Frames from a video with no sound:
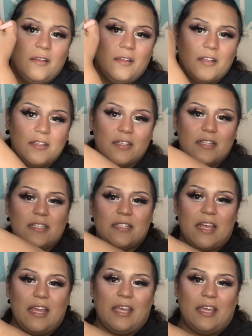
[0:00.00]
So this is
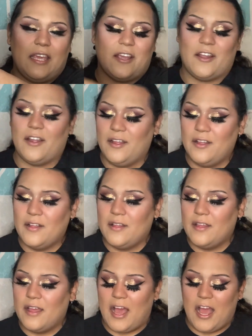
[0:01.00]
it here.
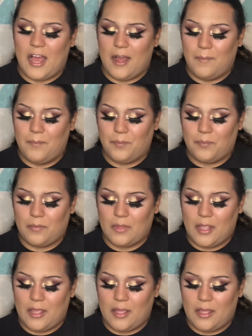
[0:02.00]
I
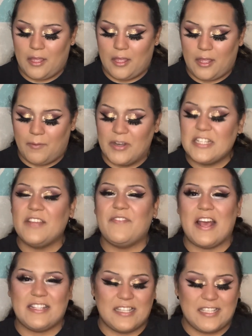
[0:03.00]
want to see if it
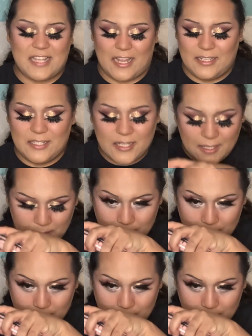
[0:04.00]
has a scent.